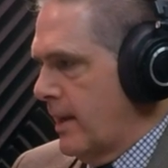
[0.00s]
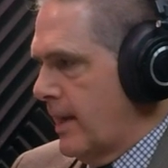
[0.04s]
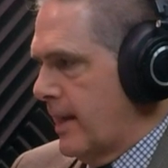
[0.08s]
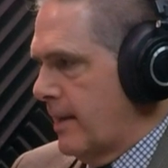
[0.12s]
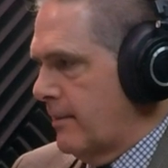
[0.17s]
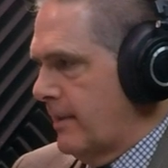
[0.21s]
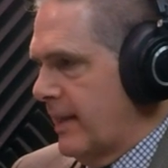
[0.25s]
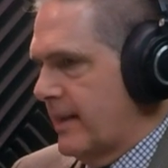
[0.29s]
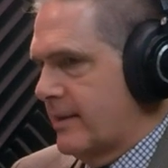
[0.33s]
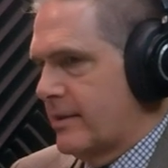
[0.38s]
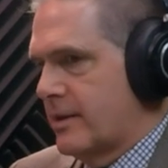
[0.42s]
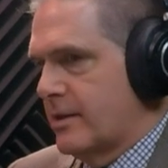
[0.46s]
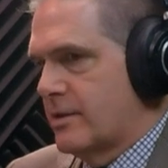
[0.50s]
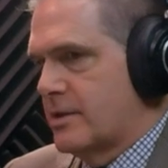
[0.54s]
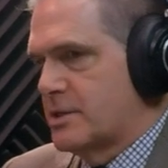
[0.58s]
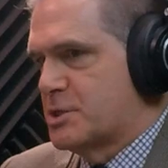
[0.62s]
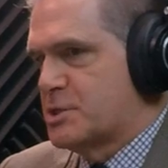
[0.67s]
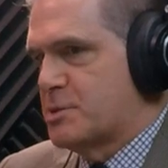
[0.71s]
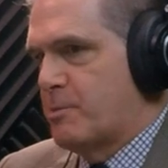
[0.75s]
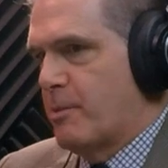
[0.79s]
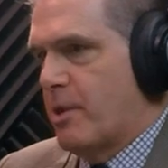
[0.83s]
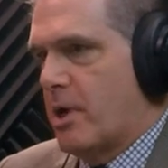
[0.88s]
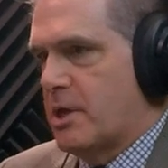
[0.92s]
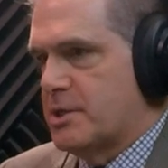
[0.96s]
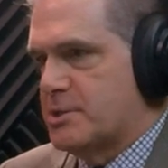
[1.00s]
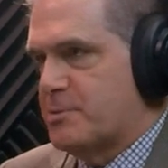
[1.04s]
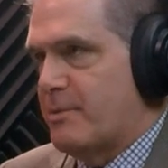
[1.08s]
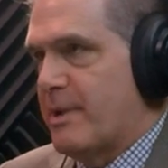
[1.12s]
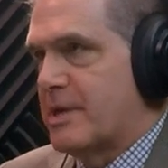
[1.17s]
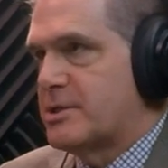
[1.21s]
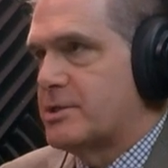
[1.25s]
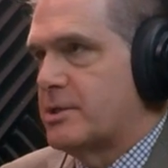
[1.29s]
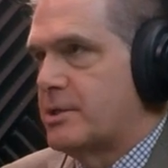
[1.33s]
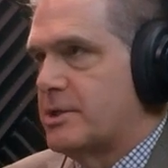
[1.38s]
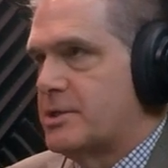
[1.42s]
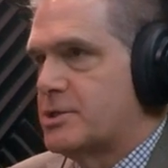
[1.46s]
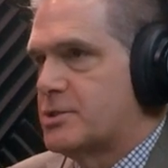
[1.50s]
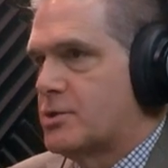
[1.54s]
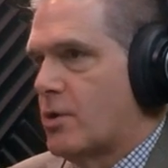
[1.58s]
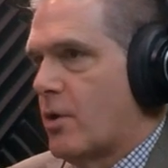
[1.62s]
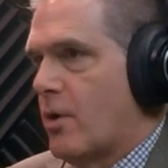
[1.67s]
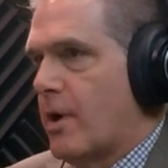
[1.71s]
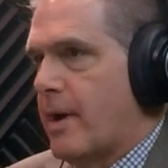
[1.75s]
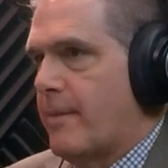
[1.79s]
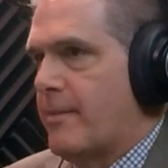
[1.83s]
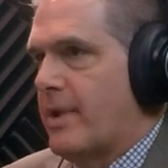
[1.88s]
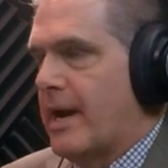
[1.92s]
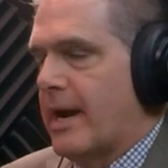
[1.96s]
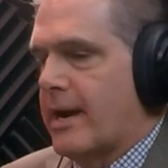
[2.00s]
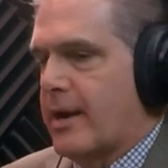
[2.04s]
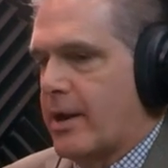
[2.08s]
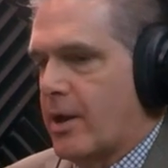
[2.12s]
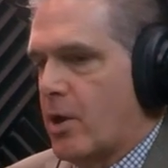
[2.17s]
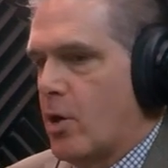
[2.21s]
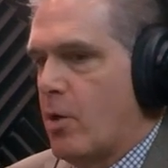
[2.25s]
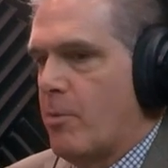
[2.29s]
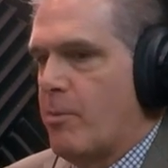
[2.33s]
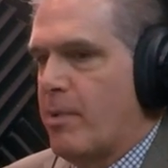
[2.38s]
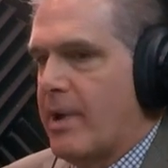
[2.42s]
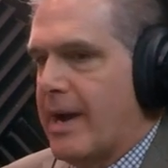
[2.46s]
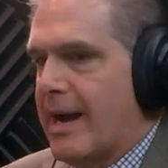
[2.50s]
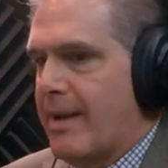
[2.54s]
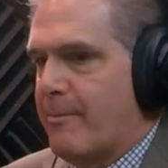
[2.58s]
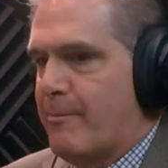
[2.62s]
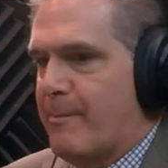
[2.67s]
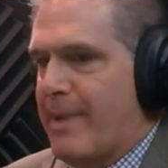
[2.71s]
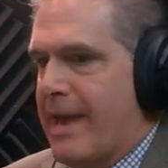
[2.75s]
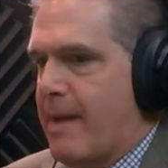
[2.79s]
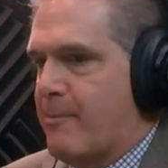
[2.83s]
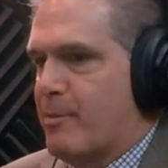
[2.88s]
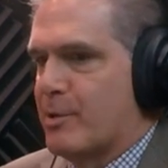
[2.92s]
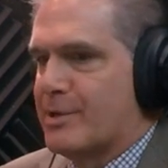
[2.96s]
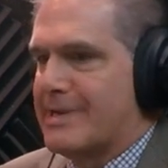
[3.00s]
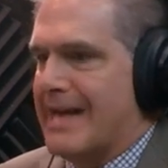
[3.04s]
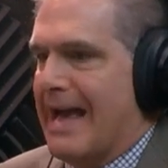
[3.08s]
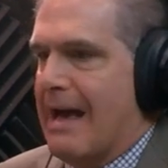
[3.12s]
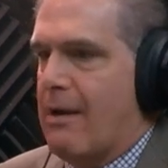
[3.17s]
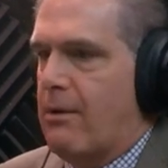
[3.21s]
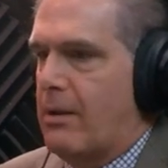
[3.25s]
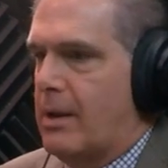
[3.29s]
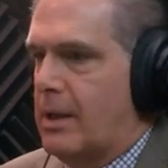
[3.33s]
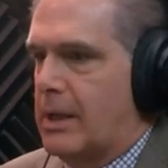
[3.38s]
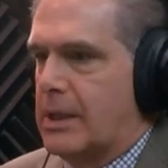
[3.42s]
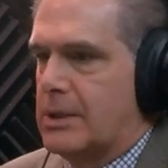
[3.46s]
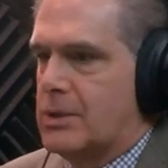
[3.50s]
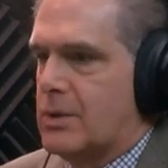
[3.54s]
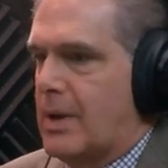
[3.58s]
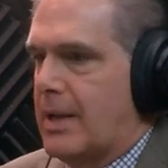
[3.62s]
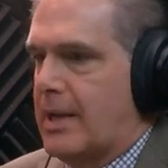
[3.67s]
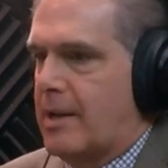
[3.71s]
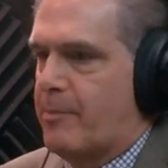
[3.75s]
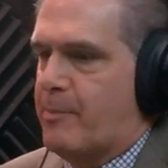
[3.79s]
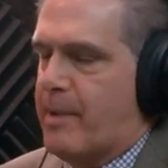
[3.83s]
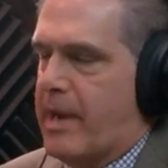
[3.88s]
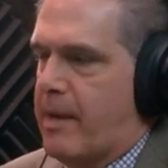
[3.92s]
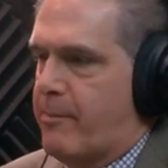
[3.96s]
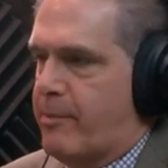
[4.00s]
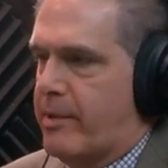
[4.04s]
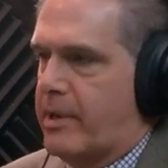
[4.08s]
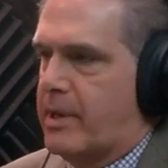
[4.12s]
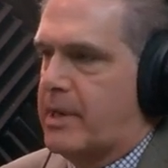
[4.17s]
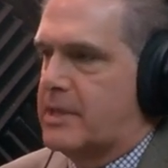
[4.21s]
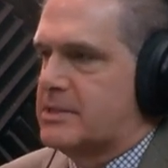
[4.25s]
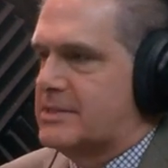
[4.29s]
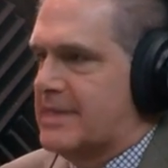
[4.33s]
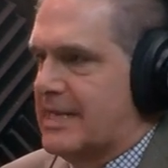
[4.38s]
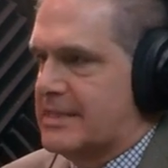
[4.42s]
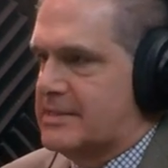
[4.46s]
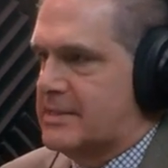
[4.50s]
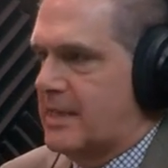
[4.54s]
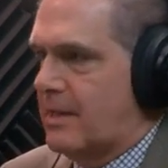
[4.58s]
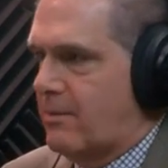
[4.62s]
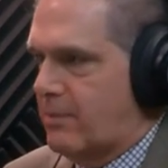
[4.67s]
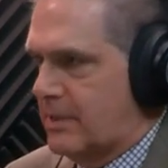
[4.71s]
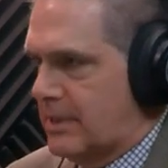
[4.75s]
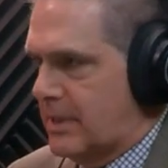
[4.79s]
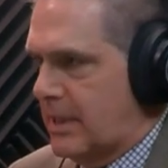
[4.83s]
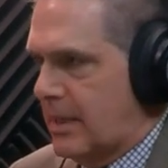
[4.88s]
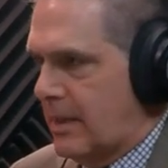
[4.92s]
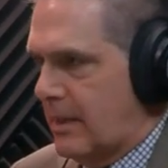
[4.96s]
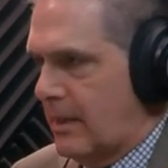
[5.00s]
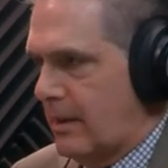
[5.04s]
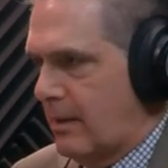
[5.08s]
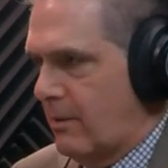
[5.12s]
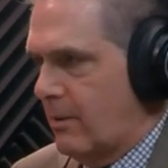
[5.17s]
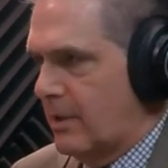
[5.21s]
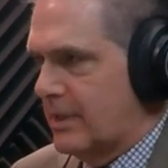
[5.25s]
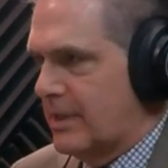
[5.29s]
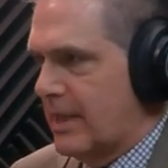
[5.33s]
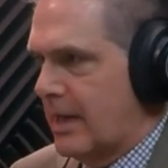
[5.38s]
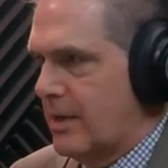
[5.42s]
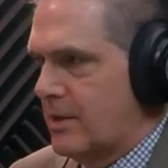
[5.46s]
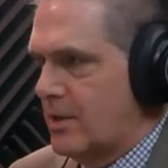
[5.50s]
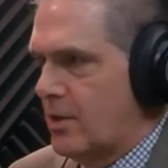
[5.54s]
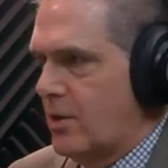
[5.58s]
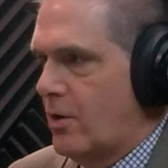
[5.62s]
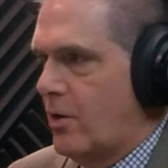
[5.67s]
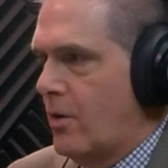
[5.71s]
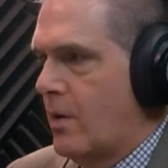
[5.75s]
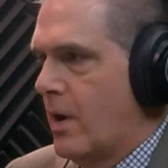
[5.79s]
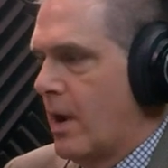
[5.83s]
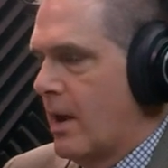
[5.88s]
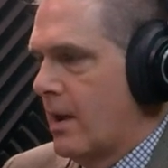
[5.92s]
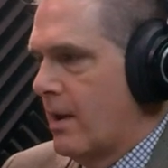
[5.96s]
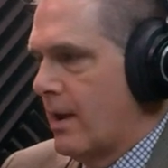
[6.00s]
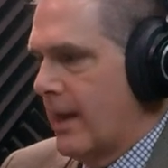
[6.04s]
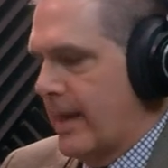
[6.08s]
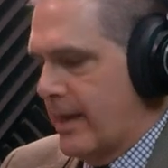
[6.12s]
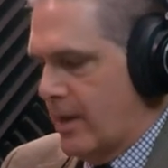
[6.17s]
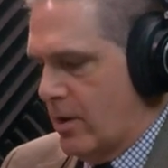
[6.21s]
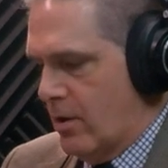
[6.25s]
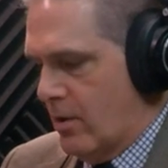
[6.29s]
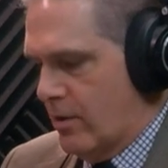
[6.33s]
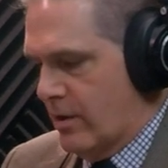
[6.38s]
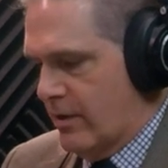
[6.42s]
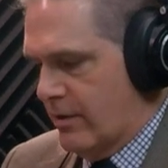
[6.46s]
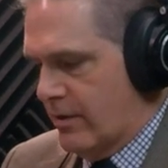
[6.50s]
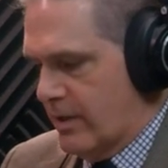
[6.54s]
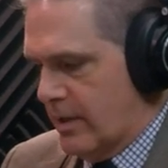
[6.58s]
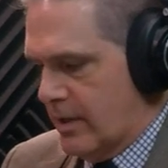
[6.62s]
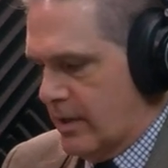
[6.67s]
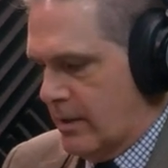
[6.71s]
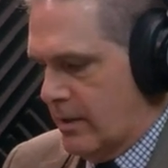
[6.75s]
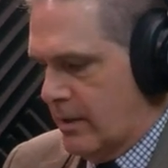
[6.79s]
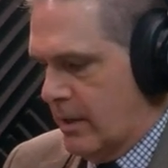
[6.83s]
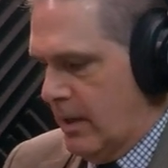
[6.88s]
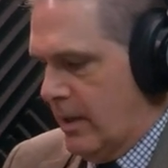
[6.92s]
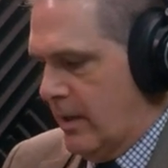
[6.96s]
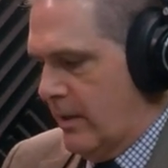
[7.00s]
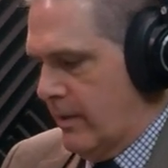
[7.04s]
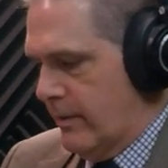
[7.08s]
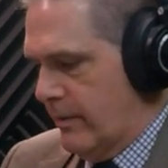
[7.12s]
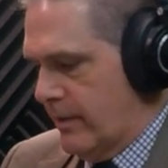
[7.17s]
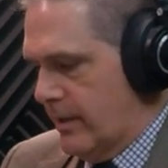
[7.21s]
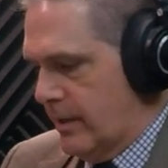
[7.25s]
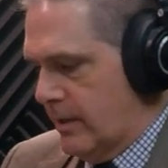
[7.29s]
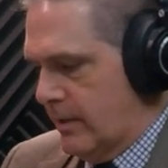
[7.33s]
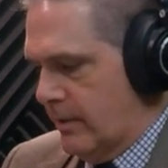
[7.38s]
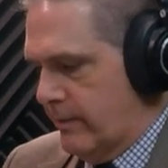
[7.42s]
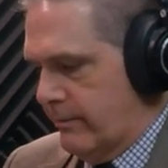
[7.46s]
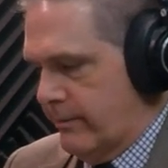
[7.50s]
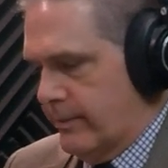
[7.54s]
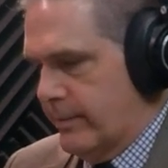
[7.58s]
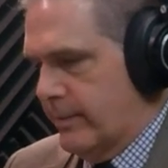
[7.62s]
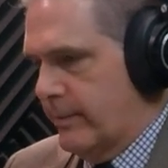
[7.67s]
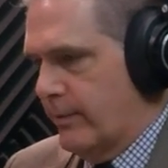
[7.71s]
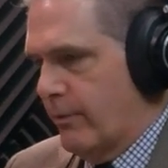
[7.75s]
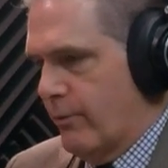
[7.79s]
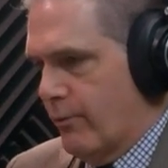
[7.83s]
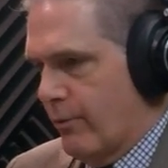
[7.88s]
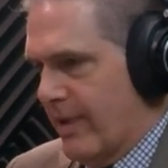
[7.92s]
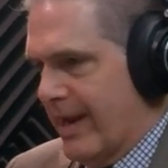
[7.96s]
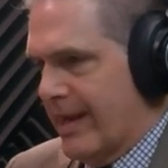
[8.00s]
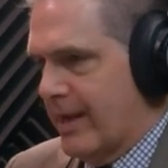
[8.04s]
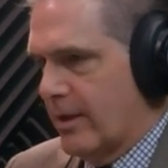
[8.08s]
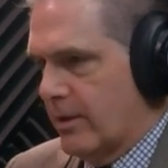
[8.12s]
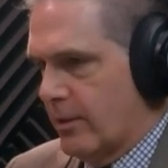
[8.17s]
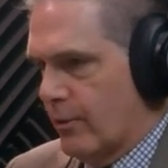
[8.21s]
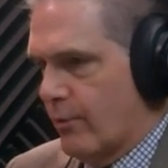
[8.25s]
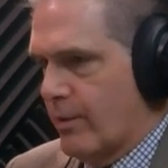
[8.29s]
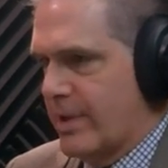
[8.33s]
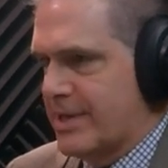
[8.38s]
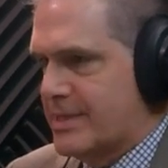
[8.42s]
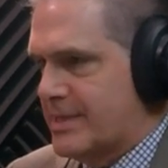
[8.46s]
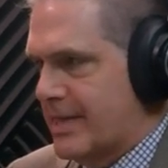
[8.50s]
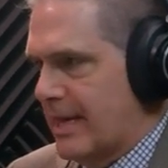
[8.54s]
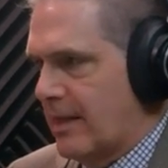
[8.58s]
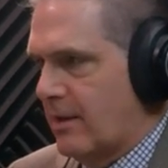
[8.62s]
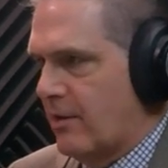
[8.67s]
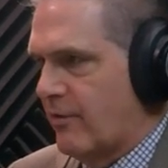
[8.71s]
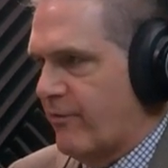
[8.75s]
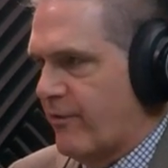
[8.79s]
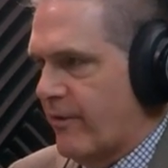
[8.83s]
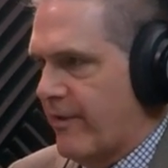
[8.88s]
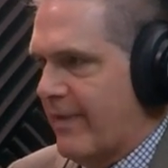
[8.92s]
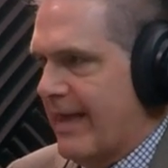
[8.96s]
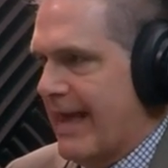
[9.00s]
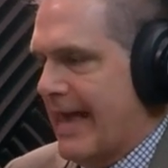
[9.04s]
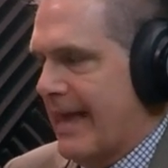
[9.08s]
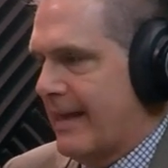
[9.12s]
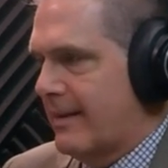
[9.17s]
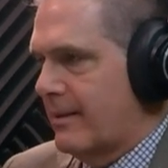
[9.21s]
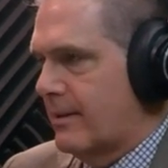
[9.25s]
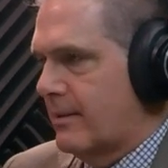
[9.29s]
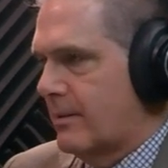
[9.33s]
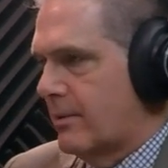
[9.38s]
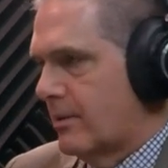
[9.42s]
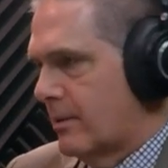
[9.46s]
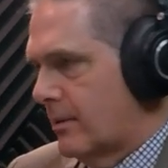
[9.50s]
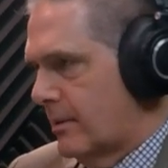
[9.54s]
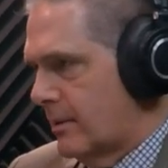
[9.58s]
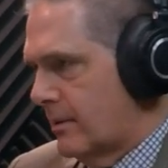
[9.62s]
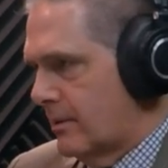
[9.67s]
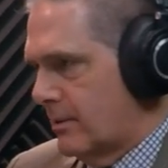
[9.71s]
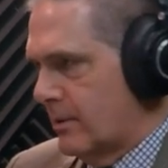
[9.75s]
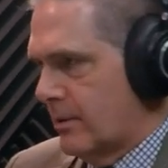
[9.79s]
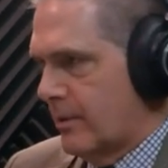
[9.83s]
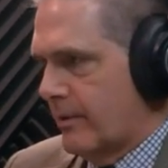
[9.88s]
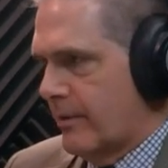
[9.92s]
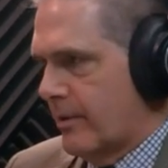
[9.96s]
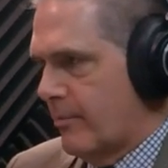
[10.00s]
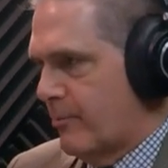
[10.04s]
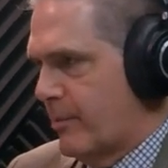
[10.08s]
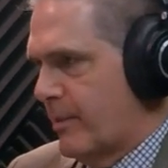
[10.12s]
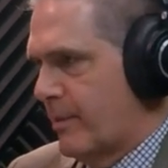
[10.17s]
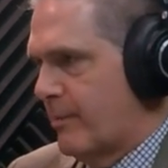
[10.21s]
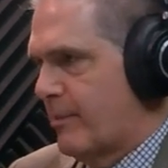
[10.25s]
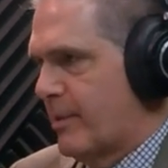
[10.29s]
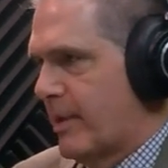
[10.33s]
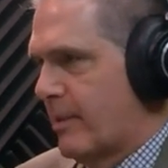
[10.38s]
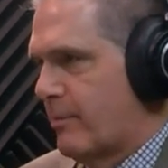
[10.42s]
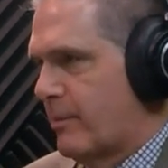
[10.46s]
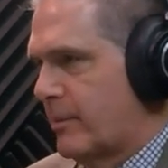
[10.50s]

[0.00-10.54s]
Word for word: uh, like the, the small specialty store. I'm not going to go buy paper towel and toilet paper because that's not what they what they do. I go to the the regular retailer for that. Or or Costco's the, they,